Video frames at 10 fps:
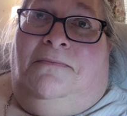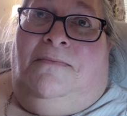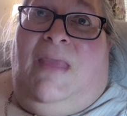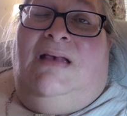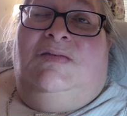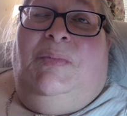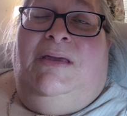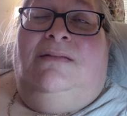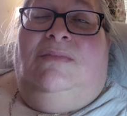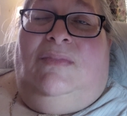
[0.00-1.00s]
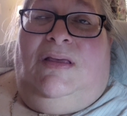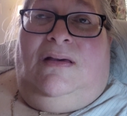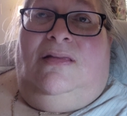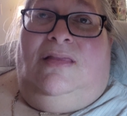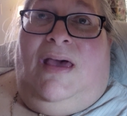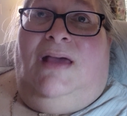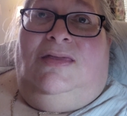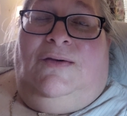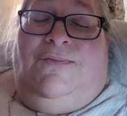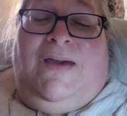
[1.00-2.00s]
has had
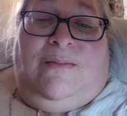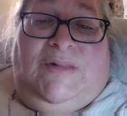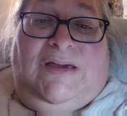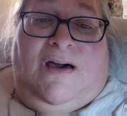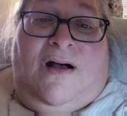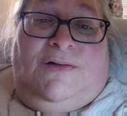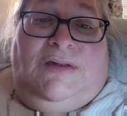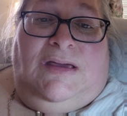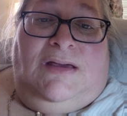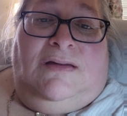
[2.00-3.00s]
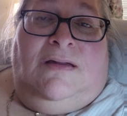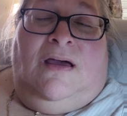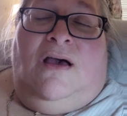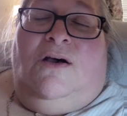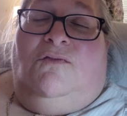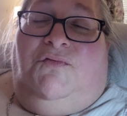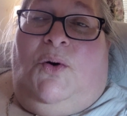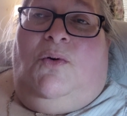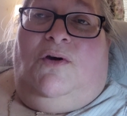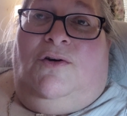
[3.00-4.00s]
their family called in
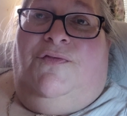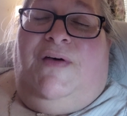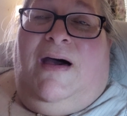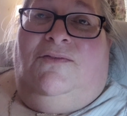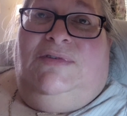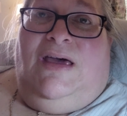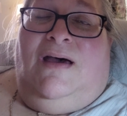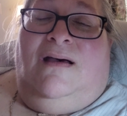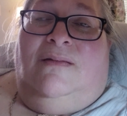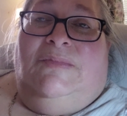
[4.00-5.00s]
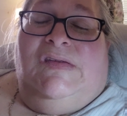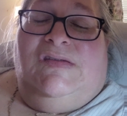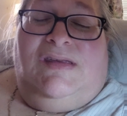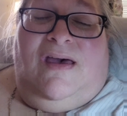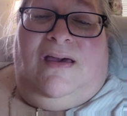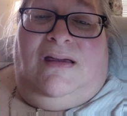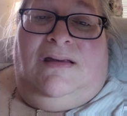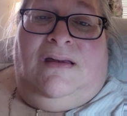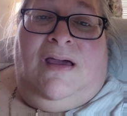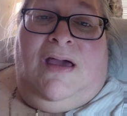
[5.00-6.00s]
4 or 5 times
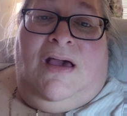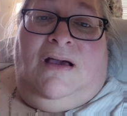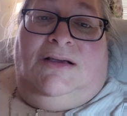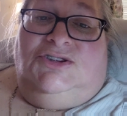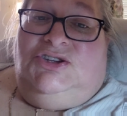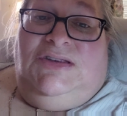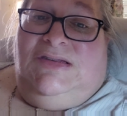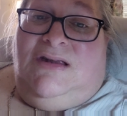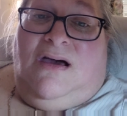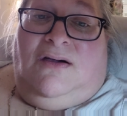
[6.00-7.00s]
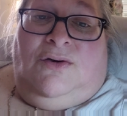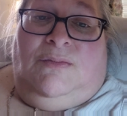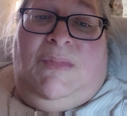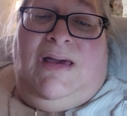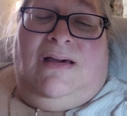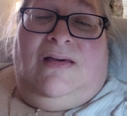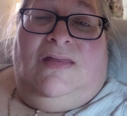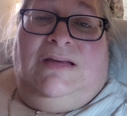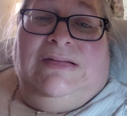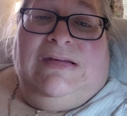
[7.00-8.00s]
saying she's not going to make it
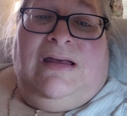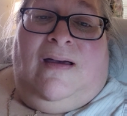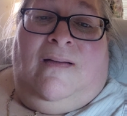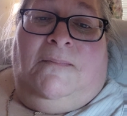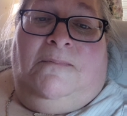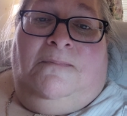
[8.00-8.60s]
this time.